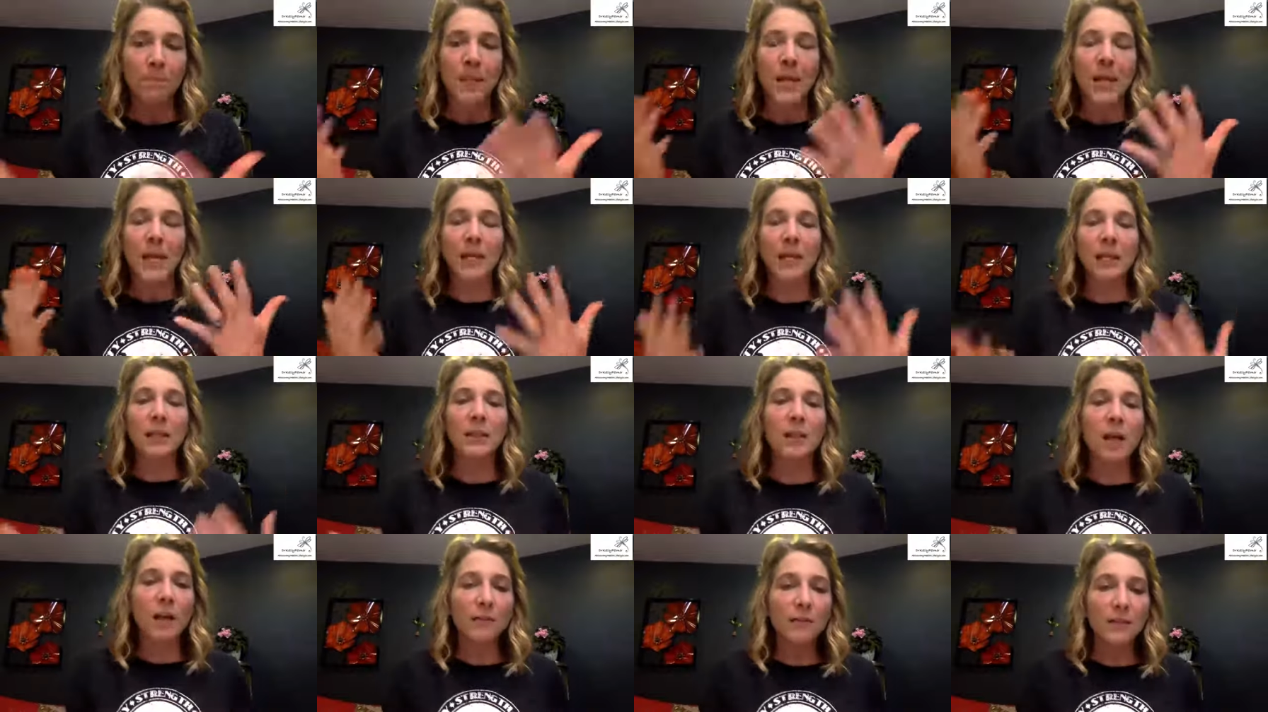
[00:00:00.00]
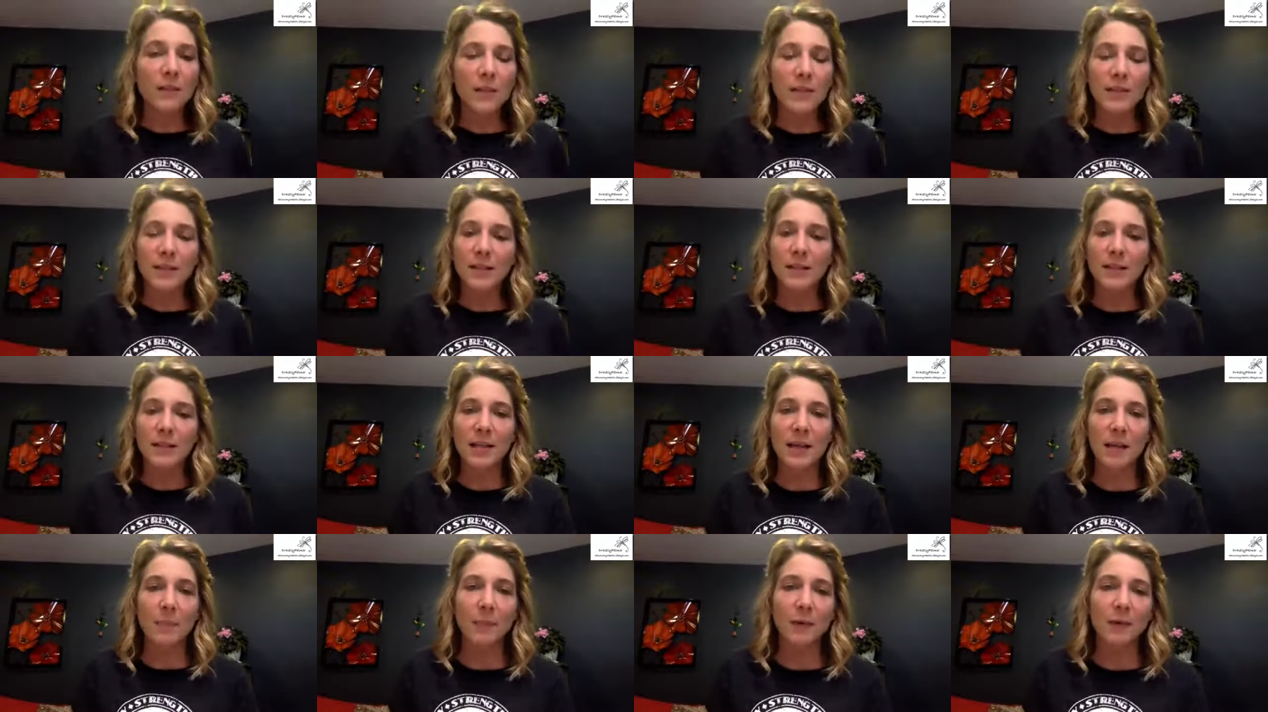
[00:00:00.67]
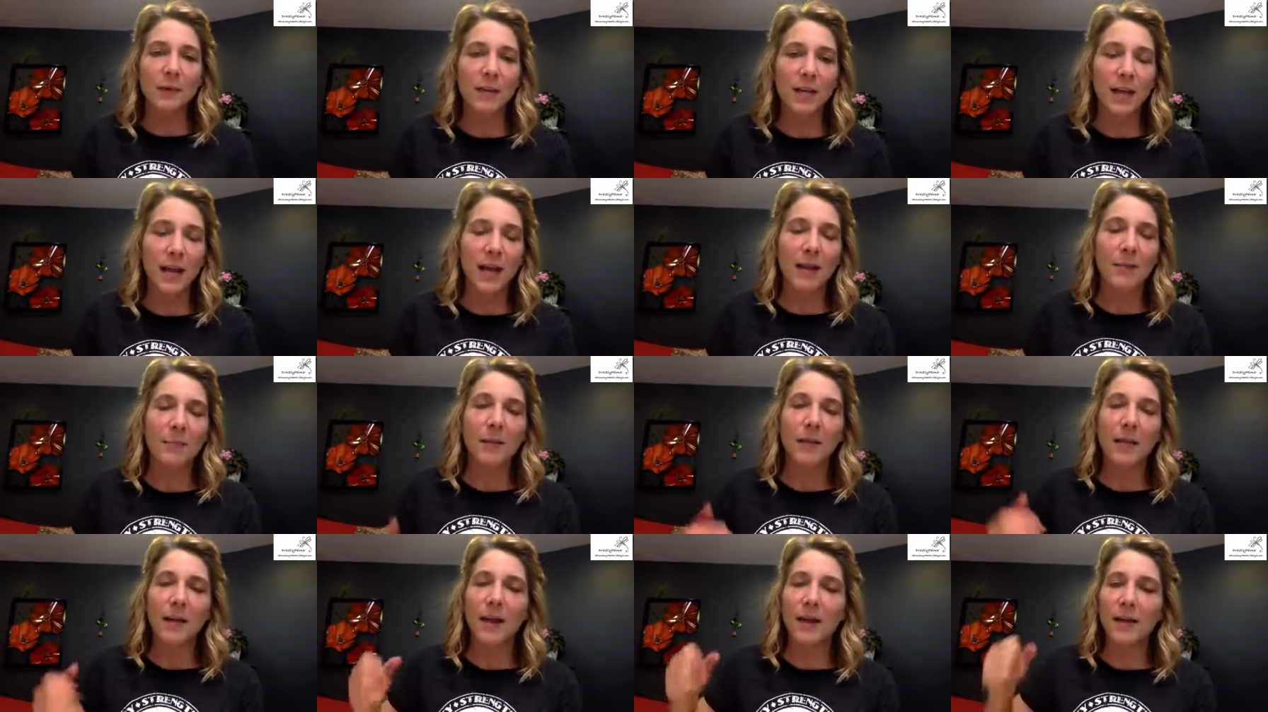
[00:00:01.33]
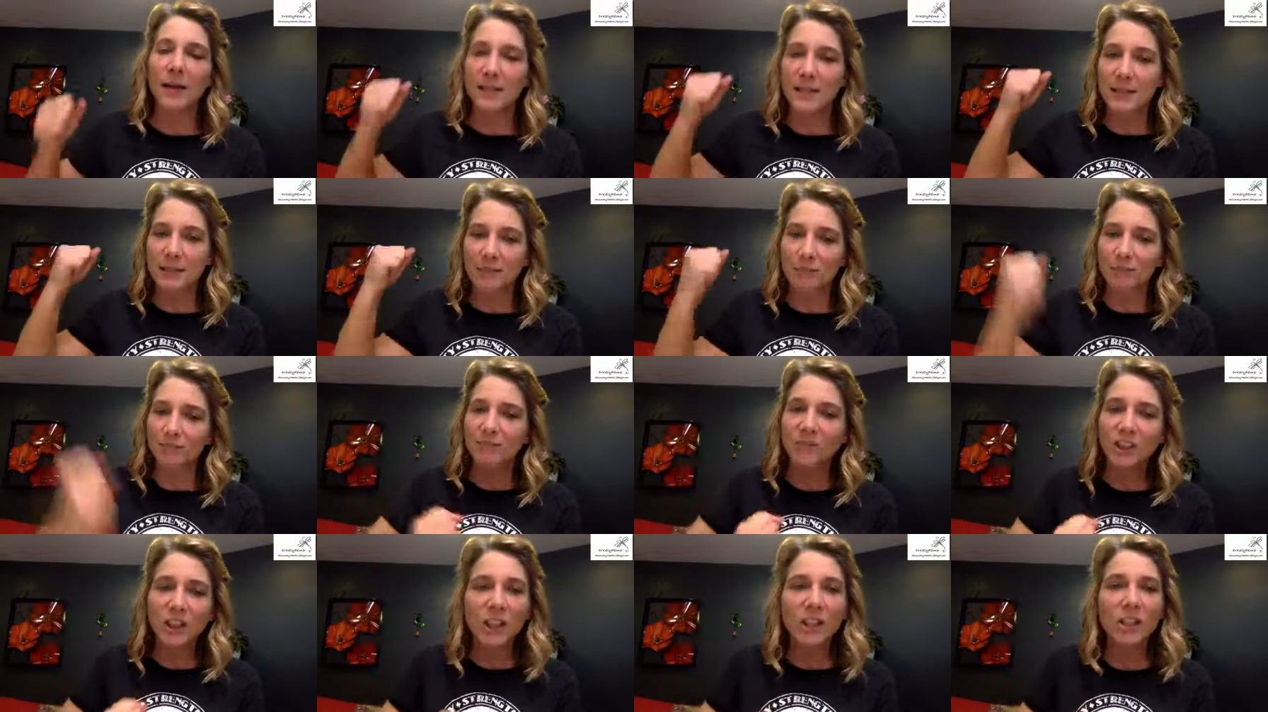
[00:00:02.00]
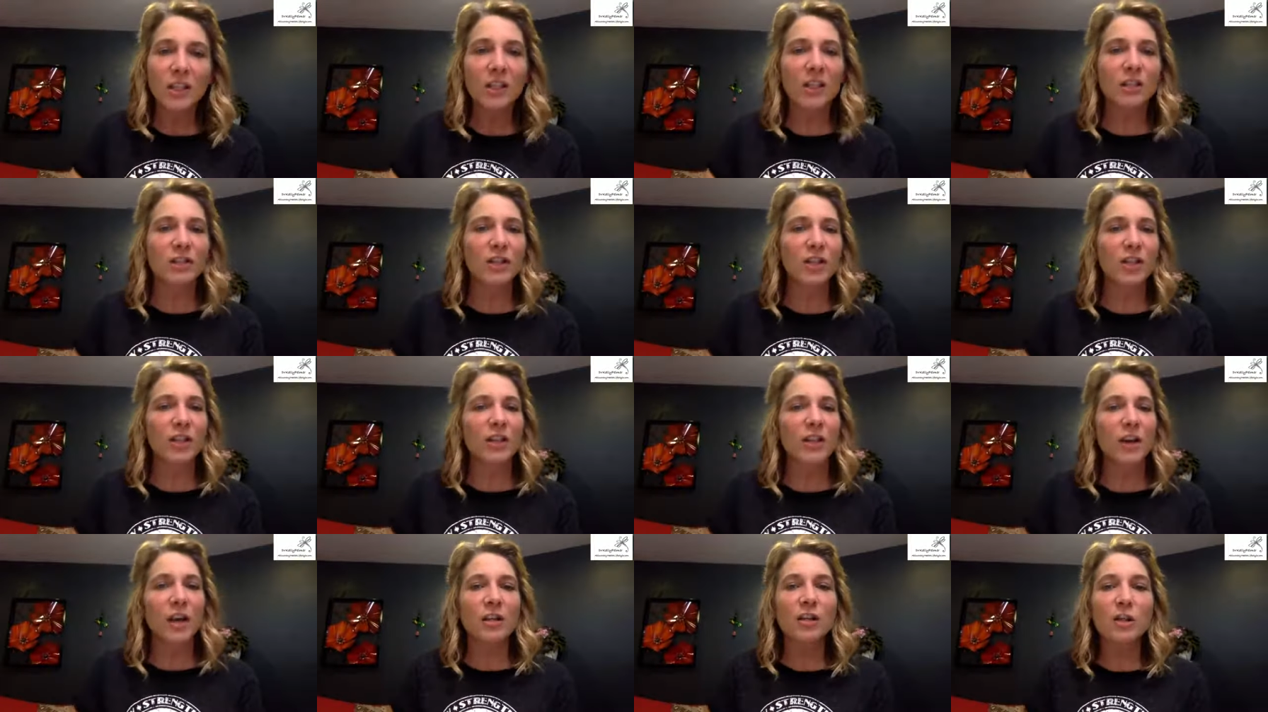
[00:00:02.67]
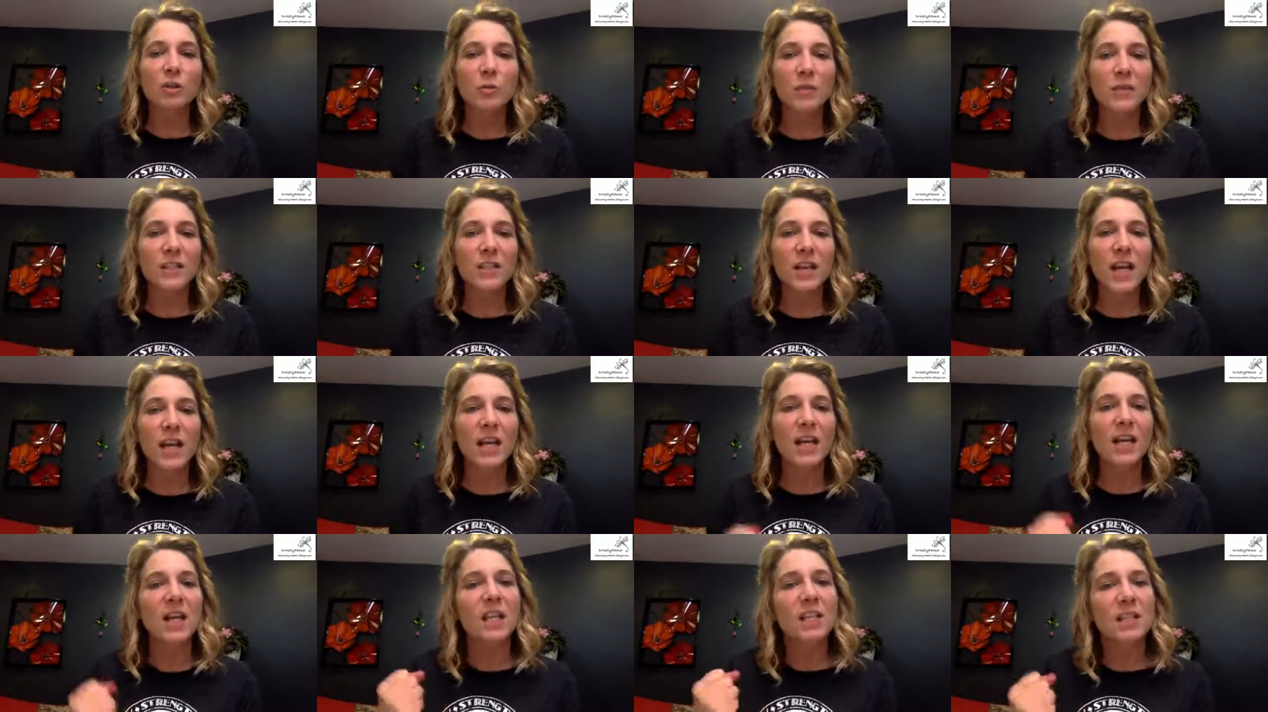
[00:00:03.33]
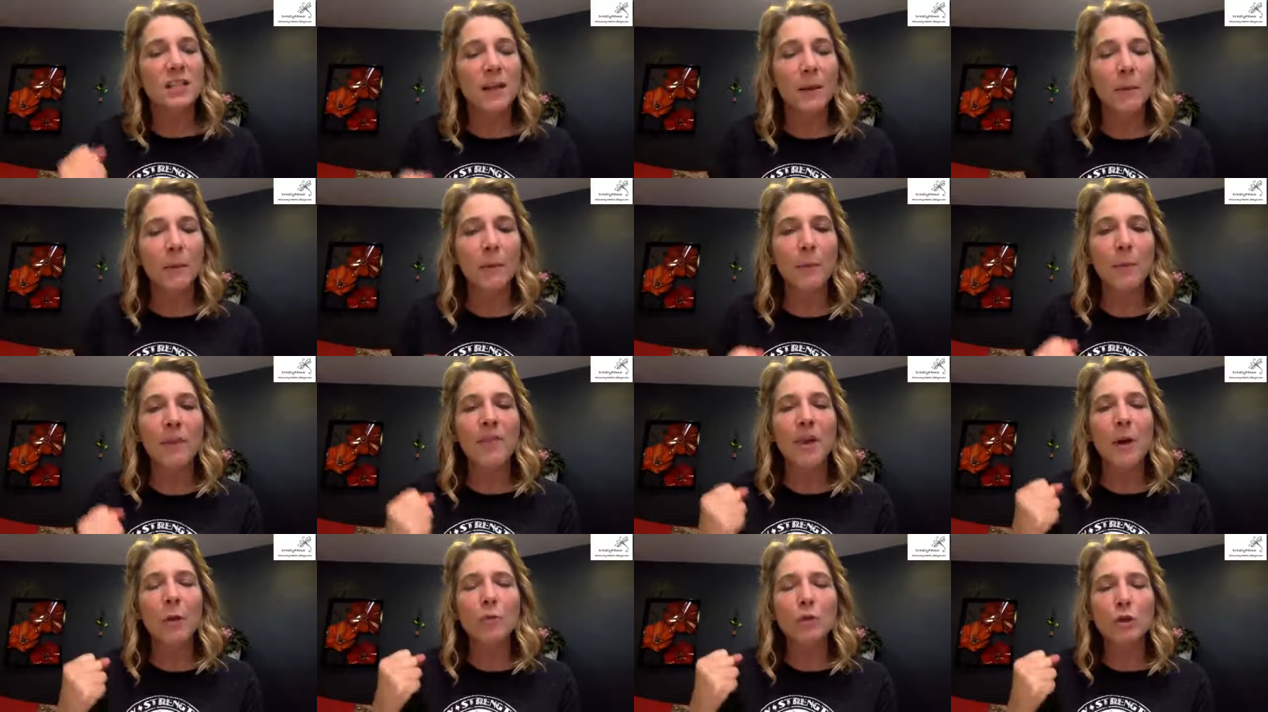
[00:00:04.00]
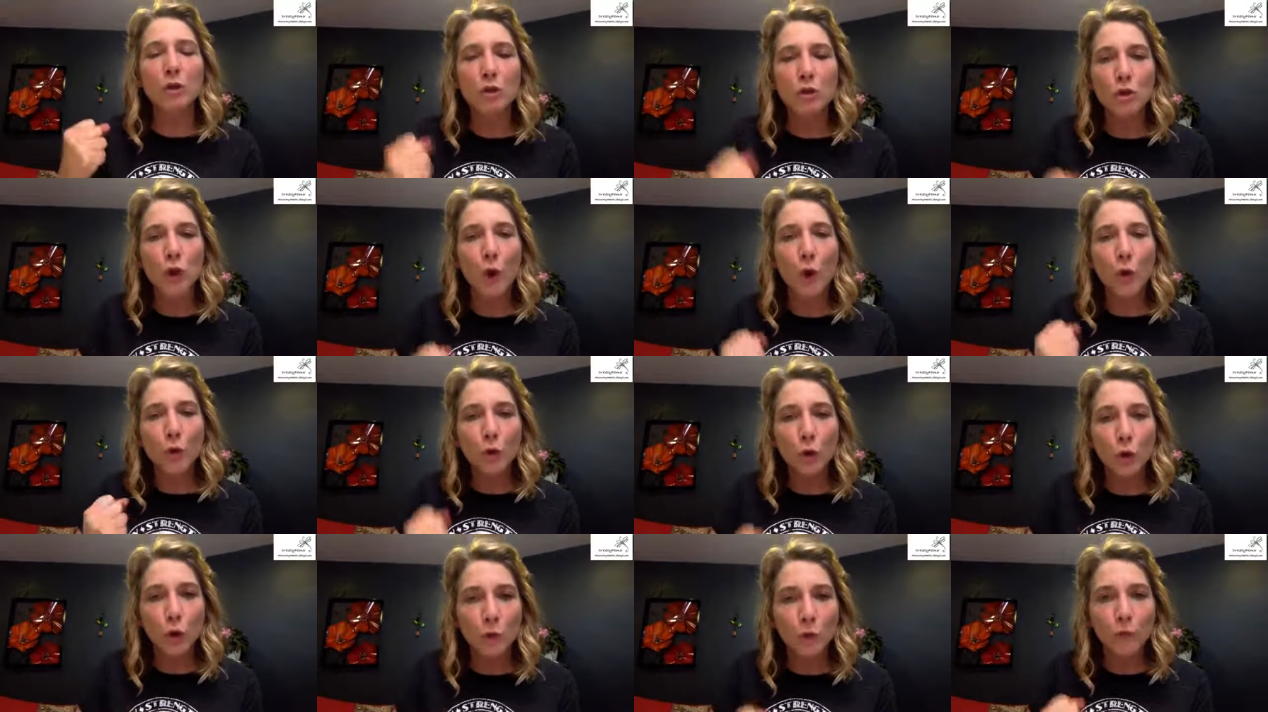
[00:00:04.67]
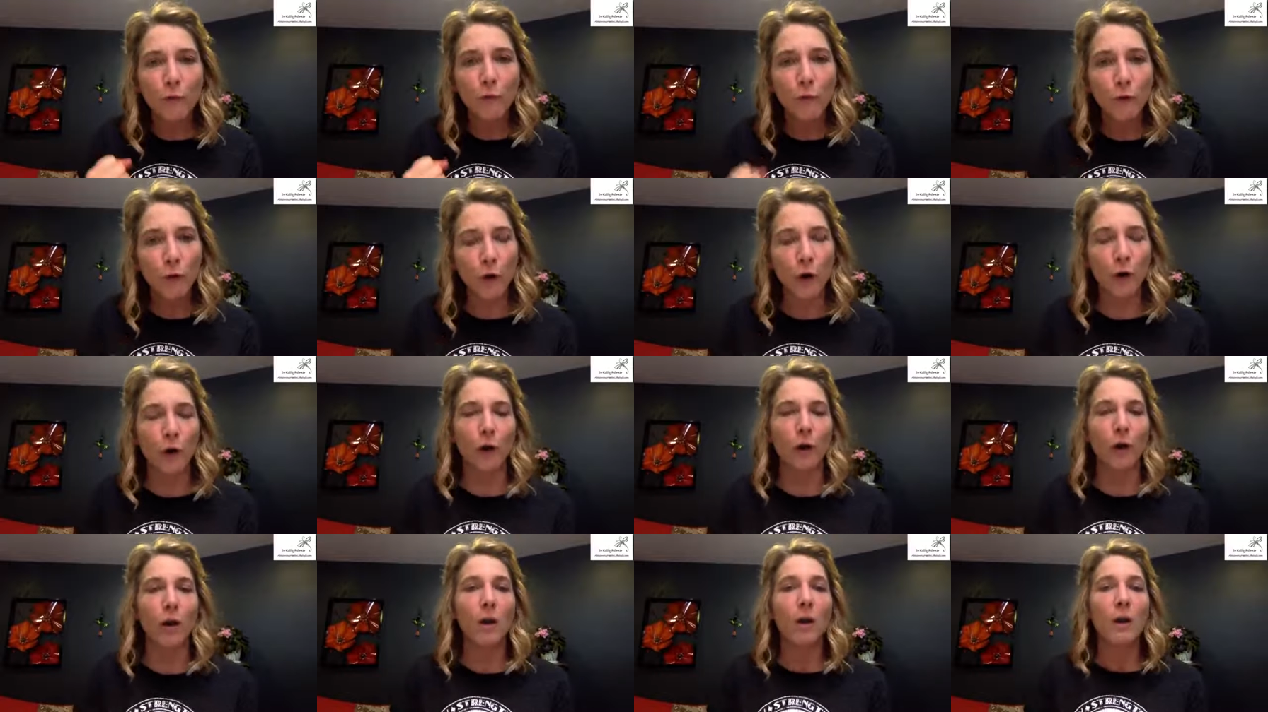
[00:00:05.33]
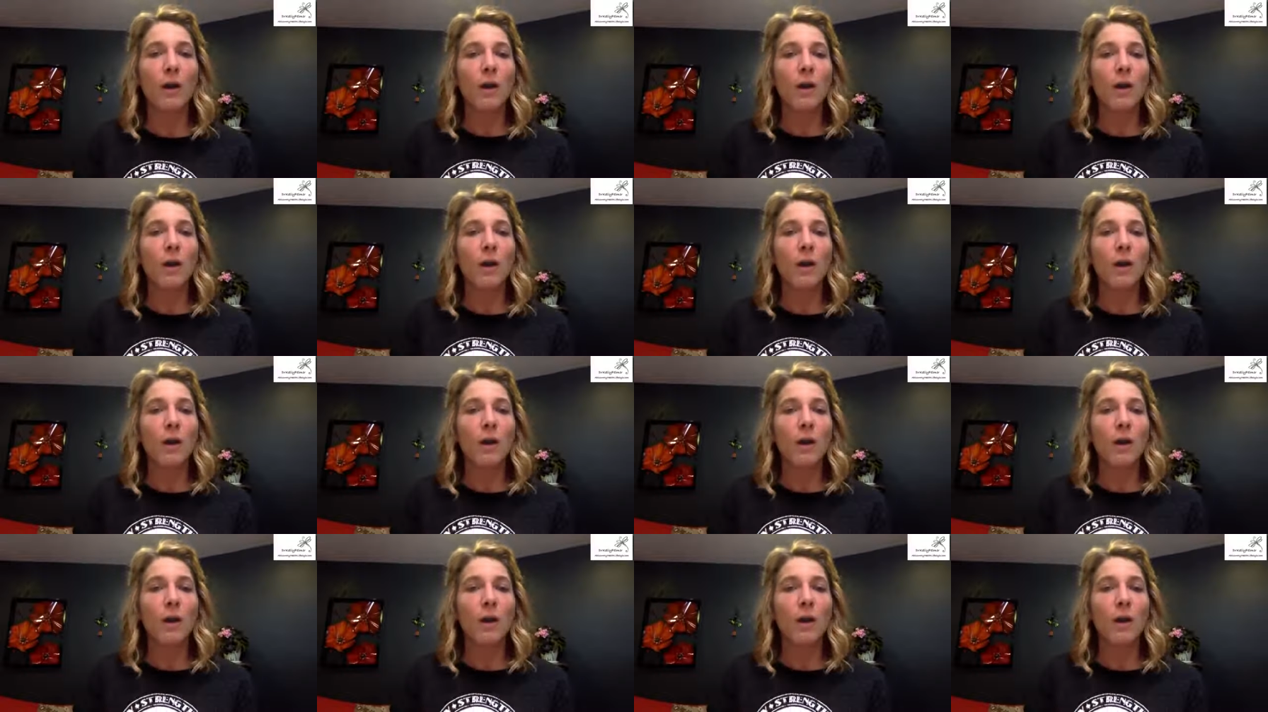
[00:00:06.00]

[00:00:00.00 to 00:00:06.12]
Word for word: And I loved this example today because, oh, she thought she was taking a supplement that was so good for her